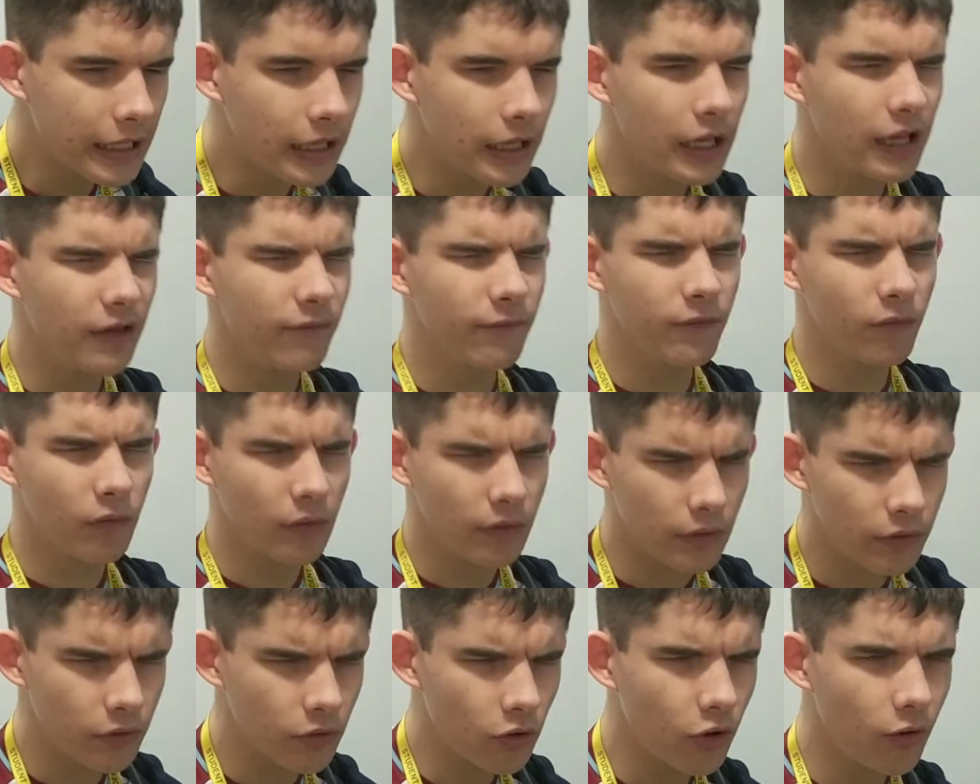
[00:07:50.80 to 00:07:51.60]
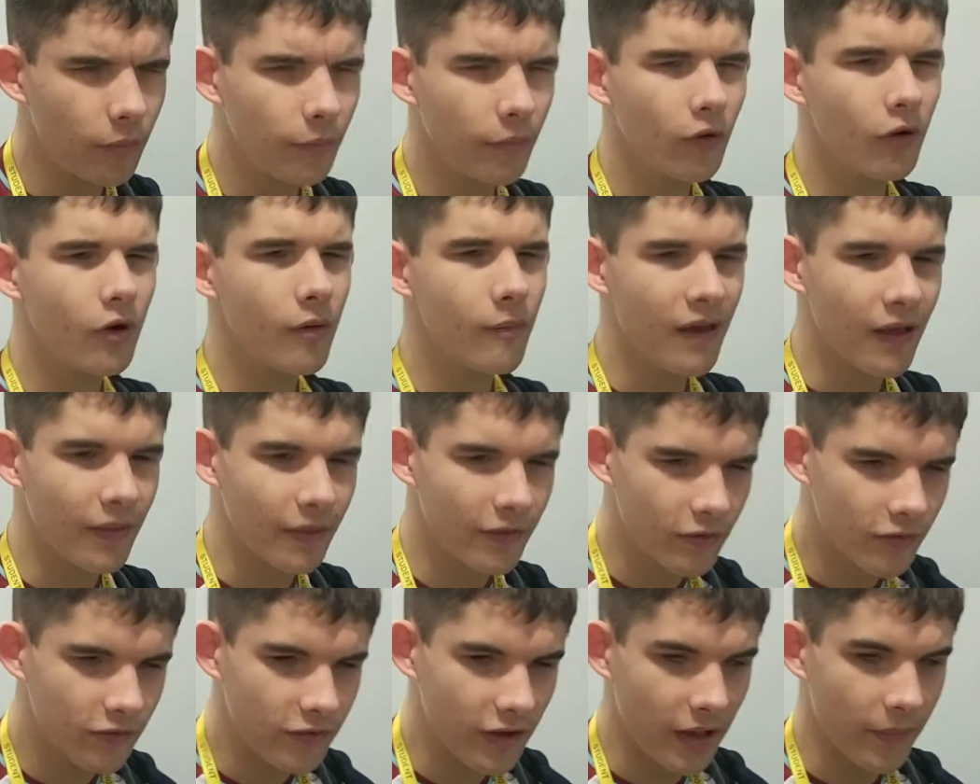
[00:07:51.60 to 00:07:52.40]
if you want to know more about
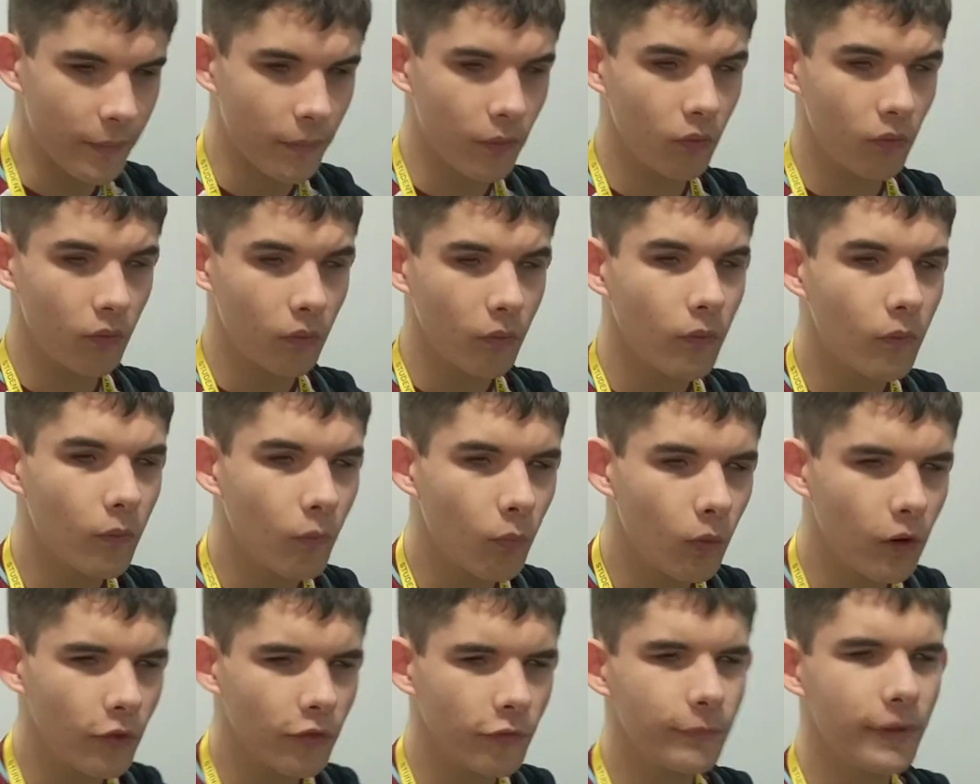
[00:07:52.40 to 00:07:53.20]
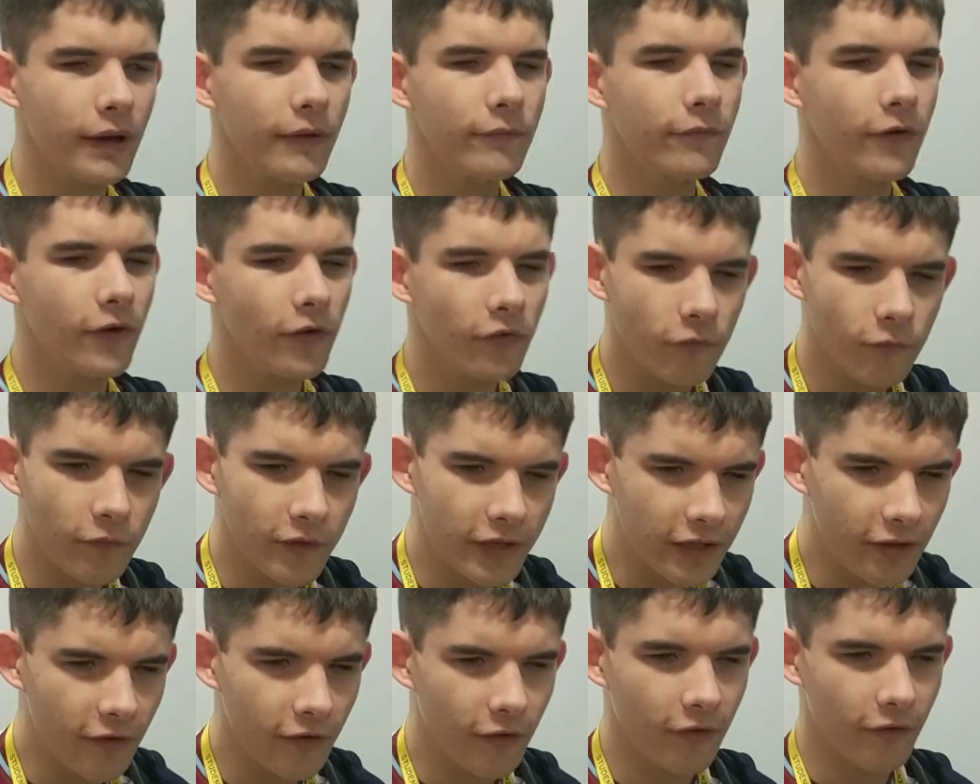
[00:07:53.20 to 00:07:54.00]
this channel, watch my first
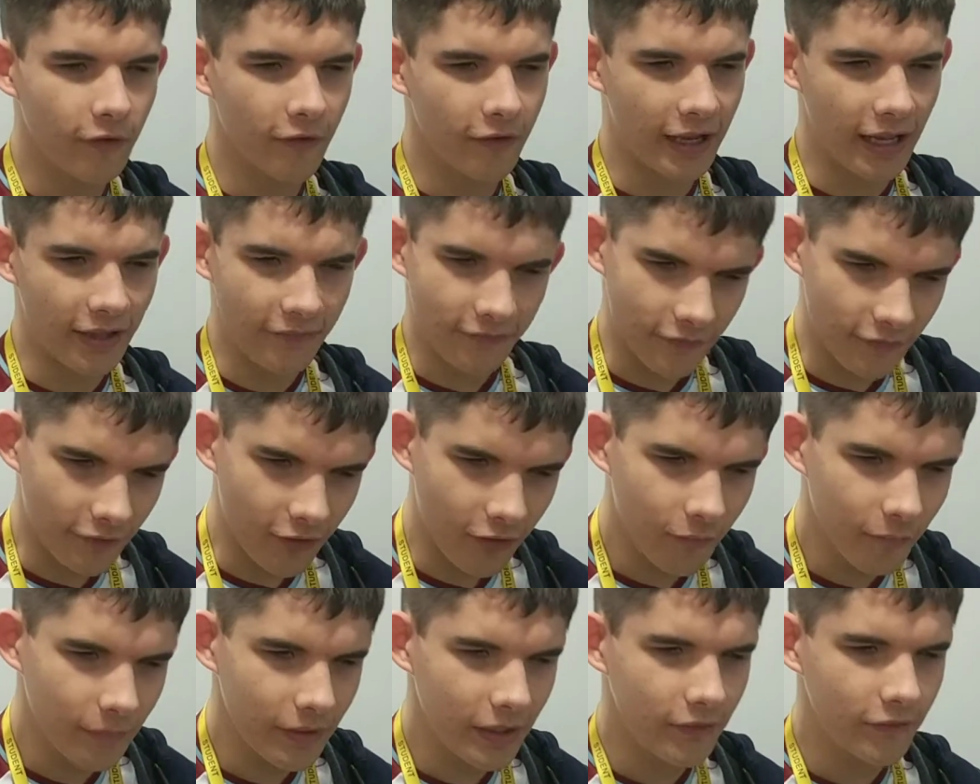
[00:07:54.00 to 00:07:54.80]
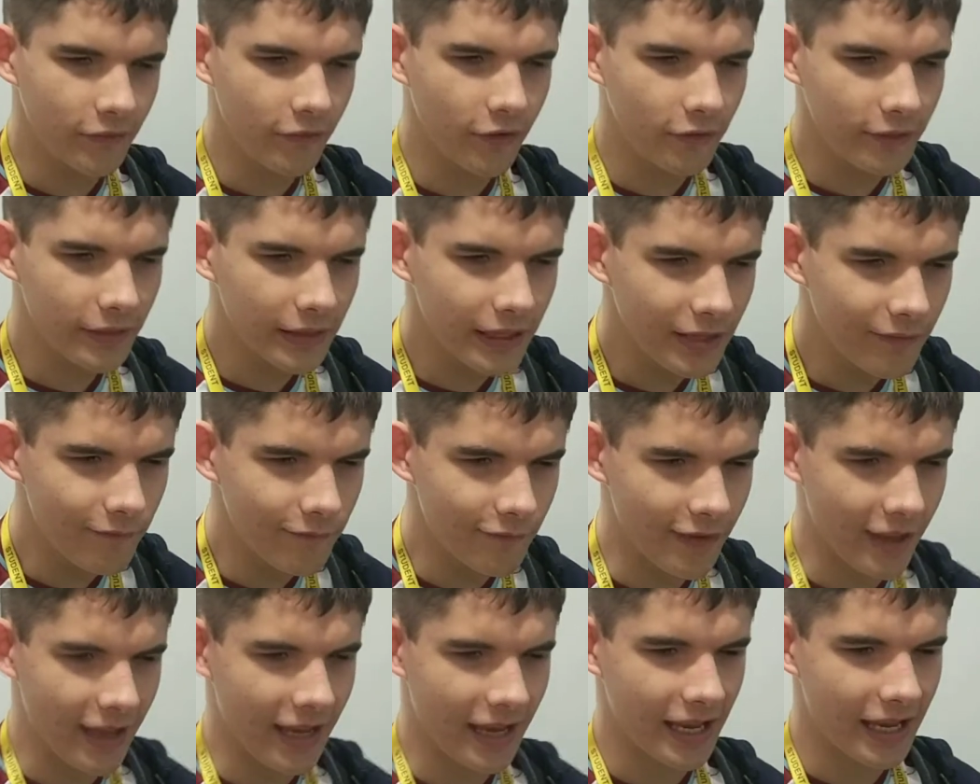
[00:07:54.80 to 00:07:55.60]
video, Get to Know Me, Jordan
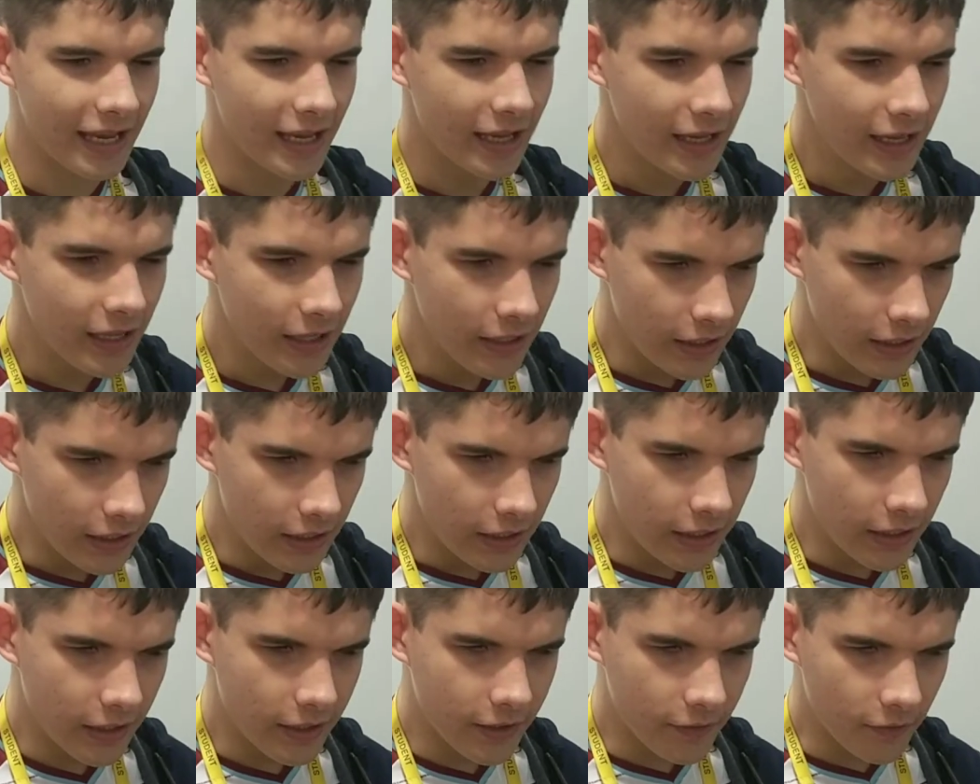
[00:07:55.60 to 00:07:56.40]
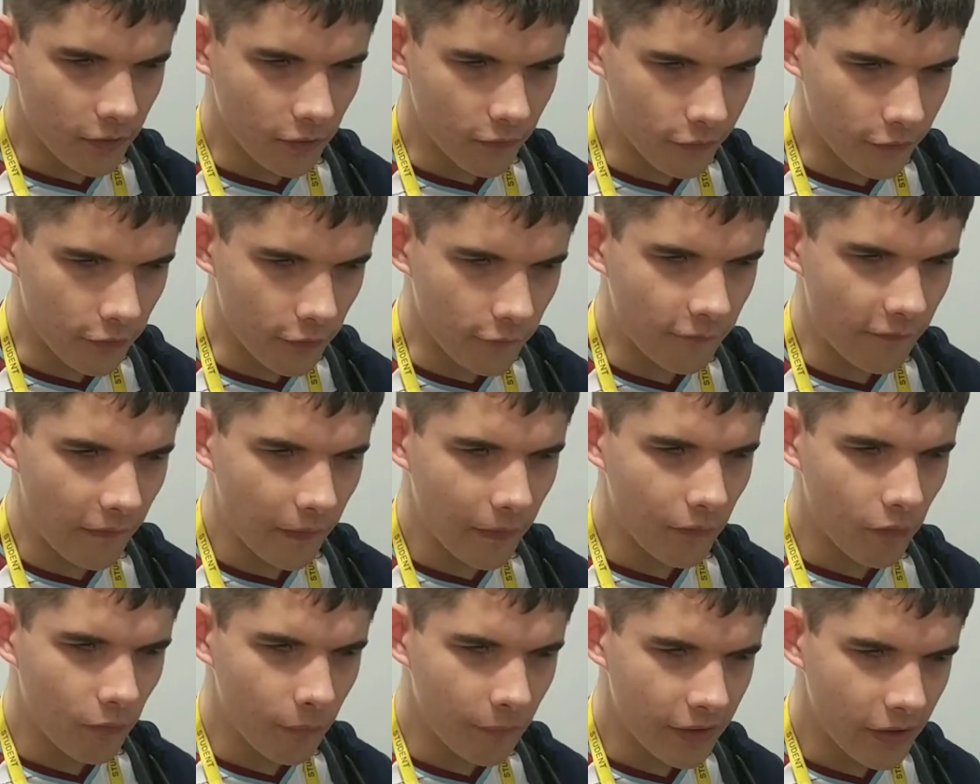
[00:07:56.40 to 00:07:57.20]
Livesey. You can also
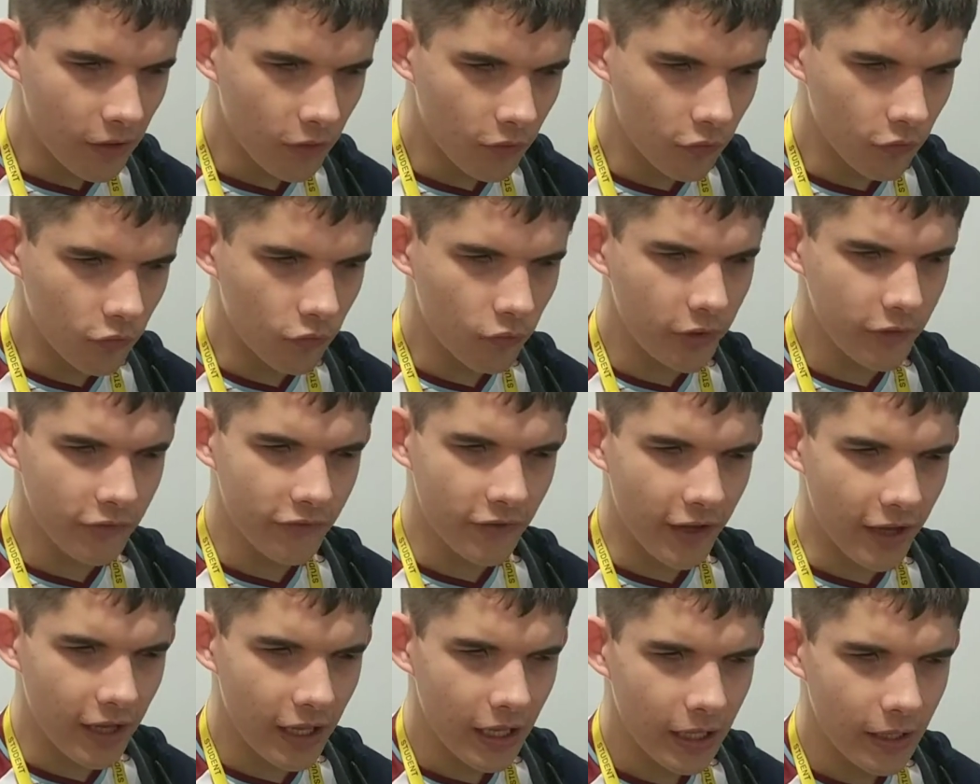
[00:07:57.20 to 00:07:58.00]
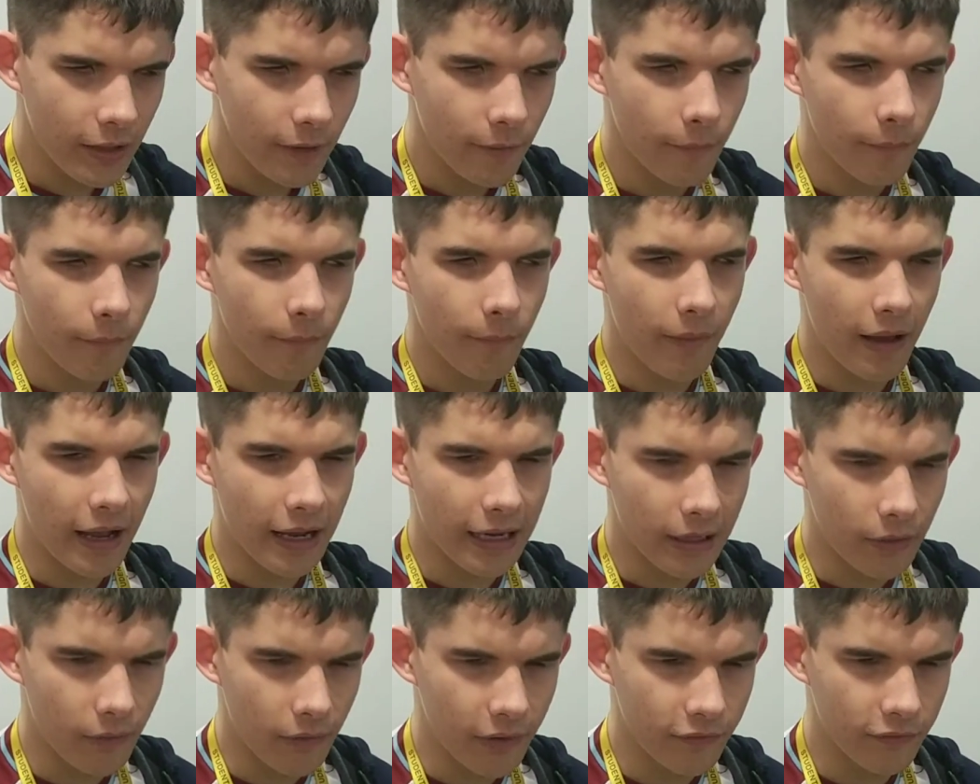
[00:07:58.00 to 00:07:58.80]
follow me on Twitter by
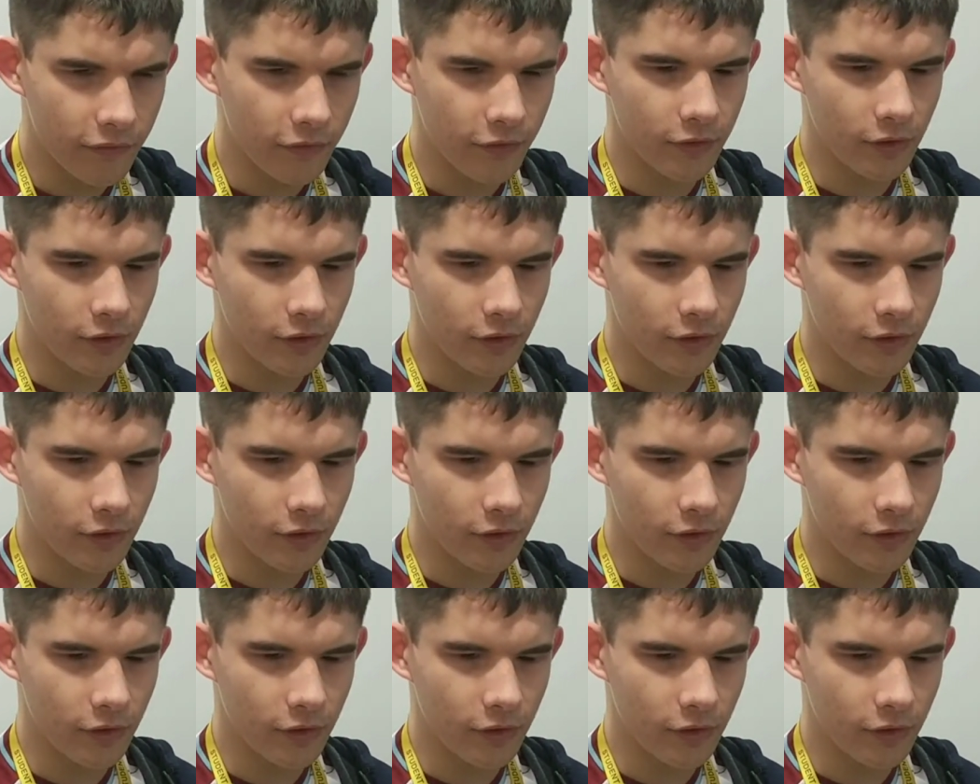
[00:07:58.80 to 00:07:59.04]
going to